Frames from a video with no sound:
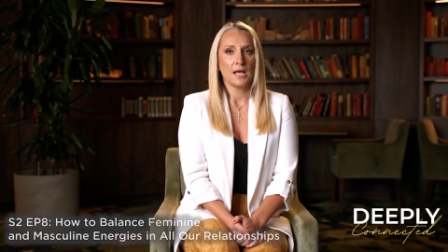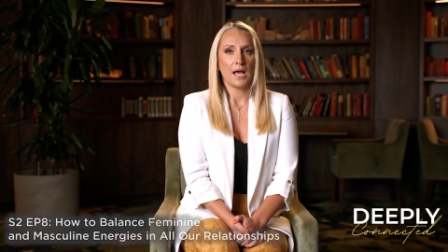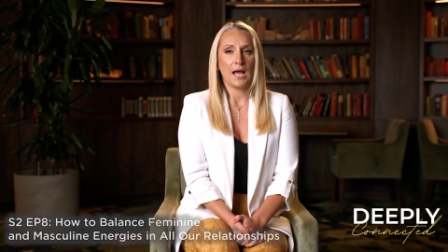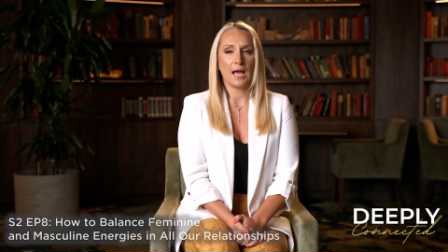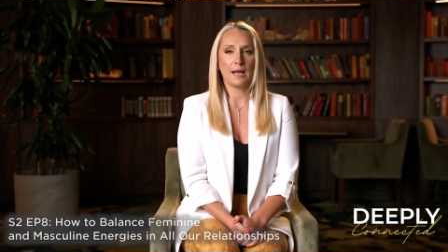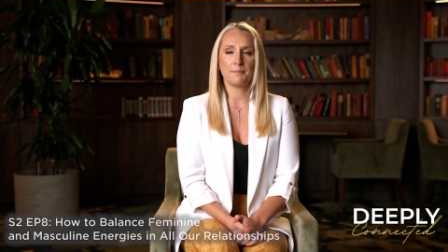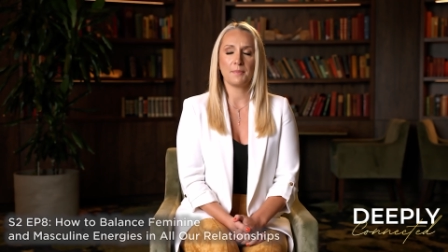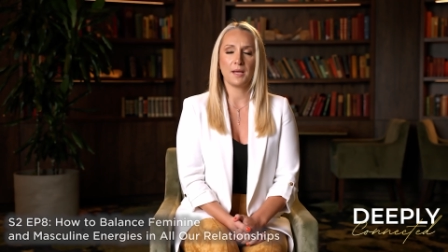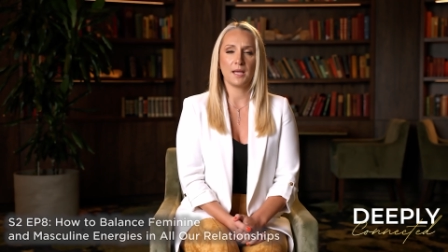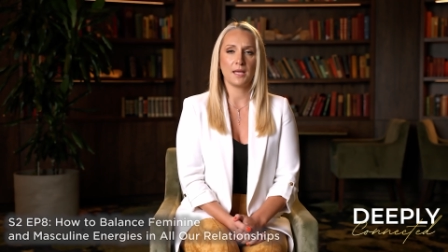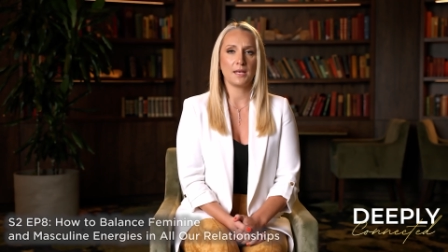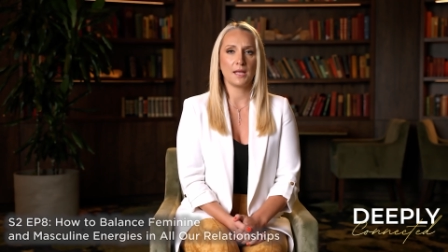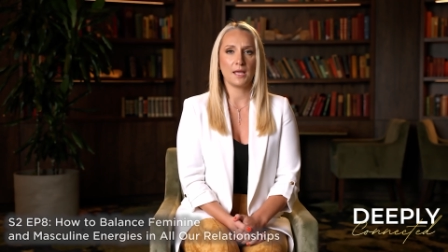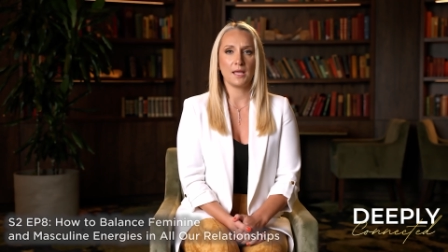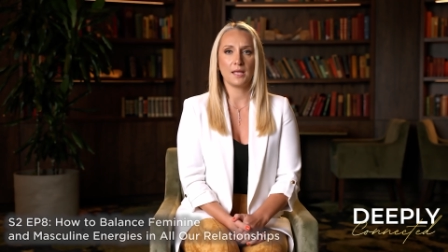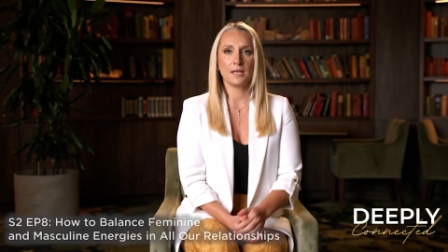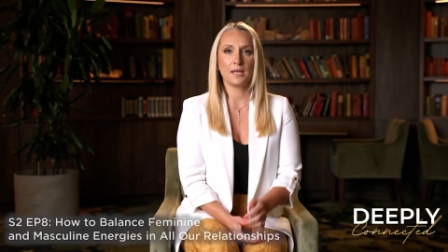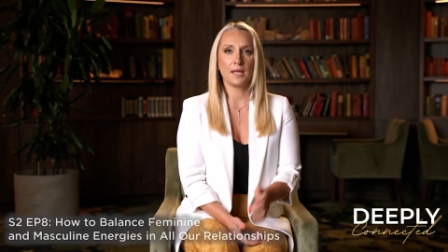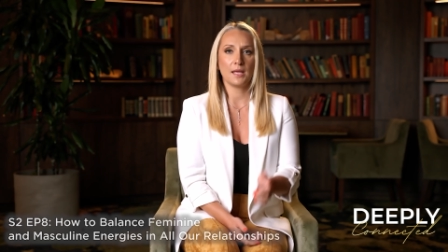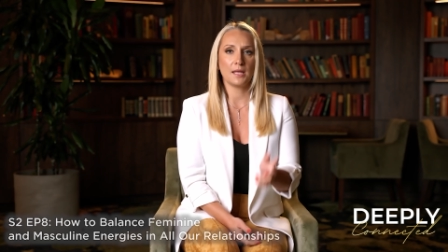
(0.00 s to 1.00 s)
and
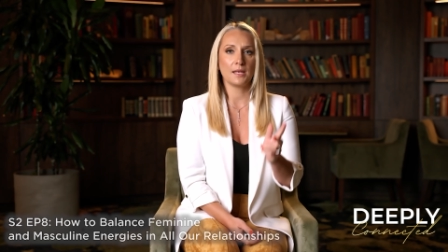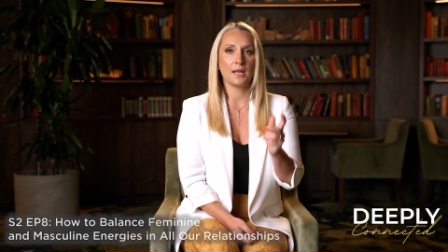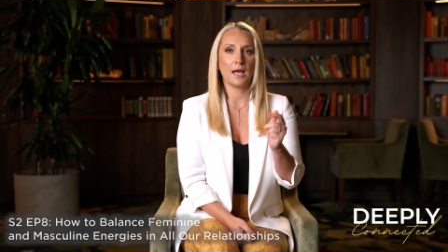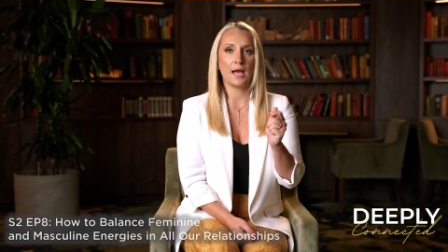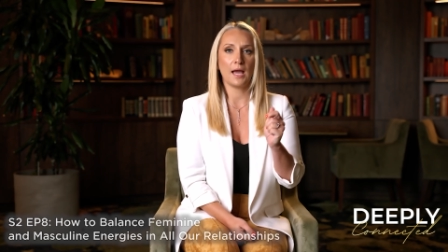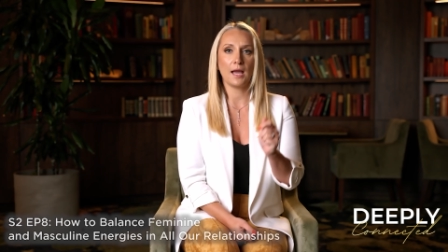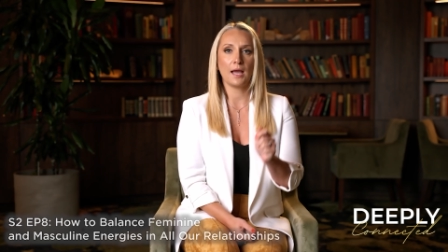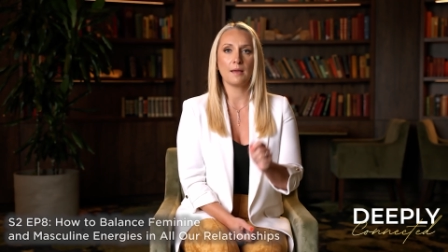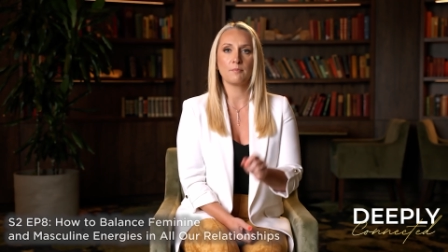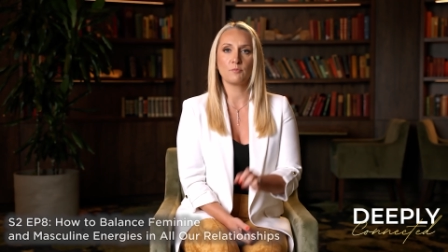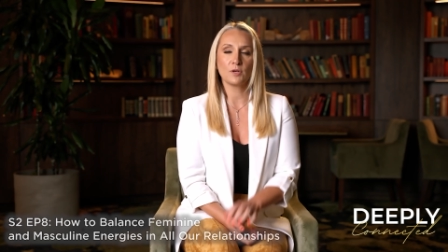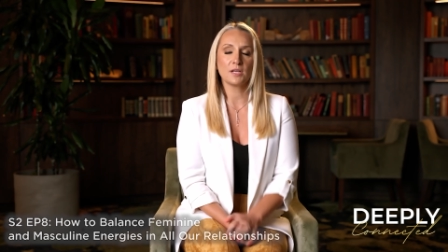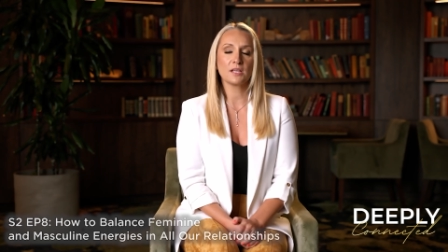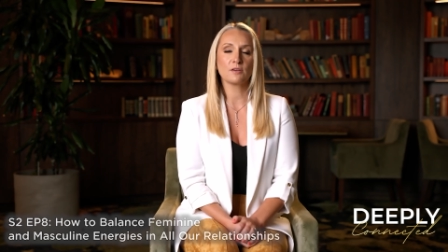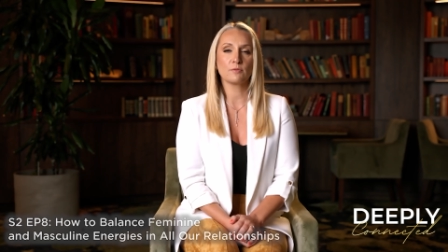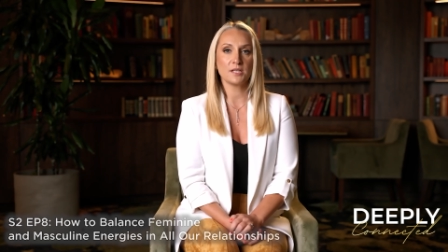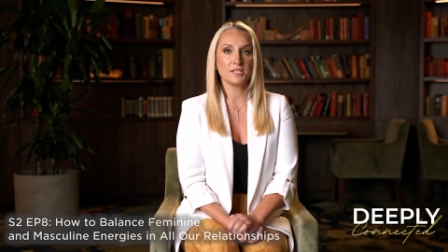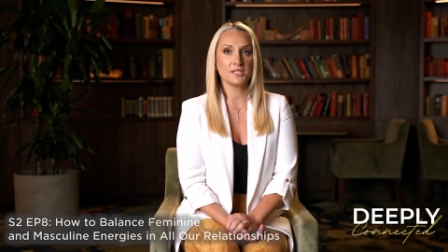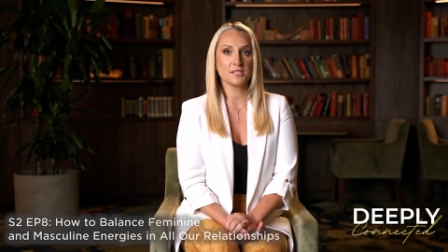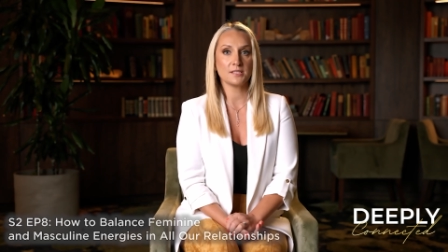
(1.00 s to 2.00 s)
I'm really
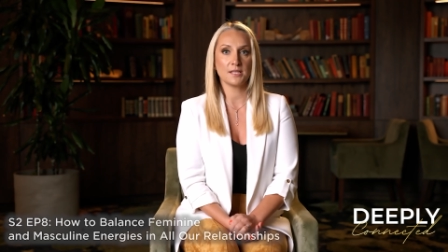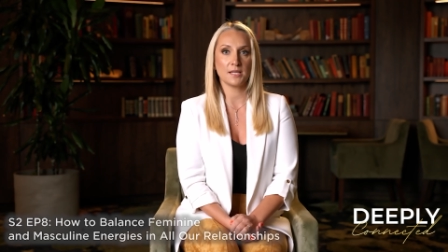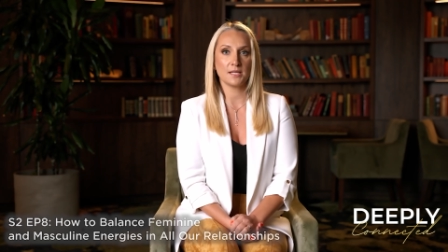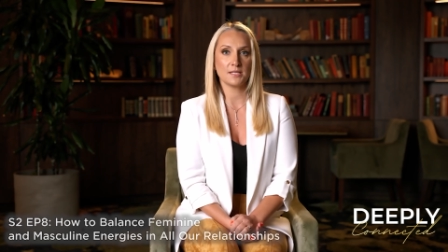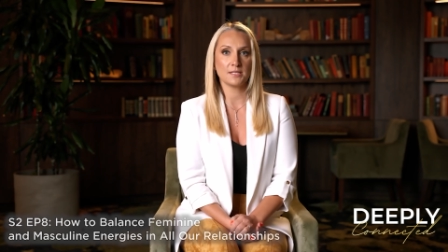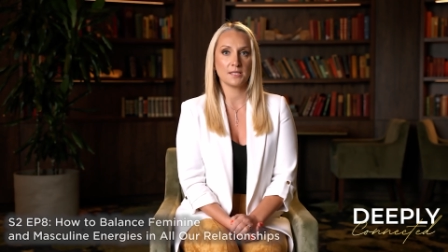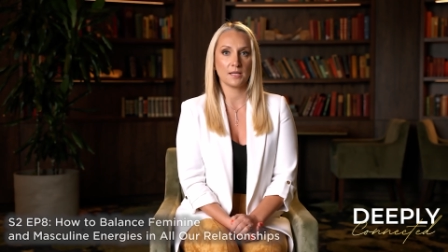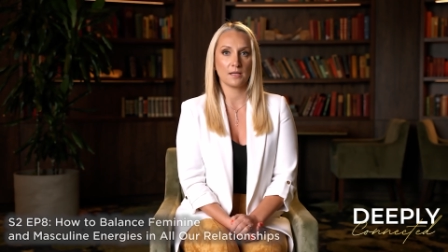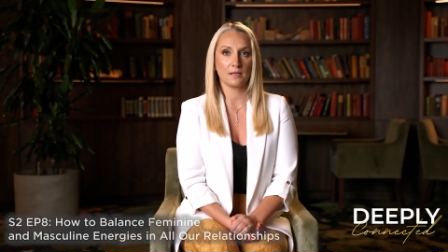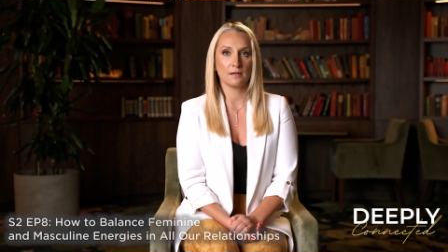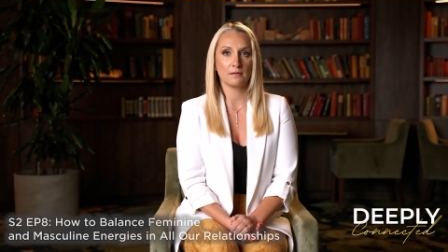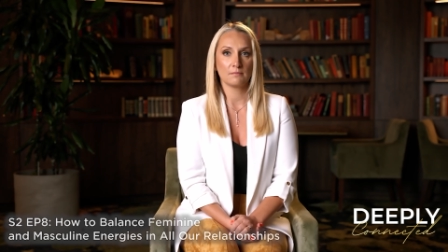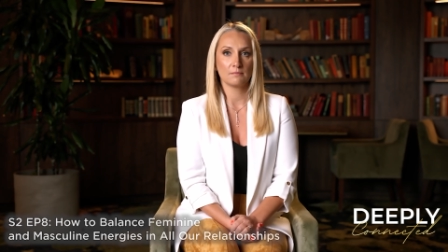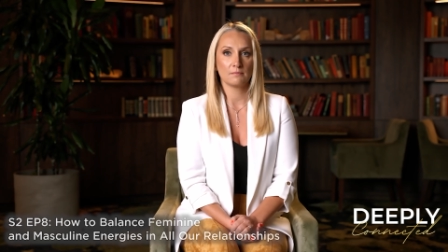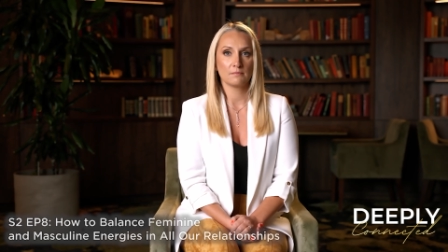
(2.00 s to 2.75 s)
great at dating.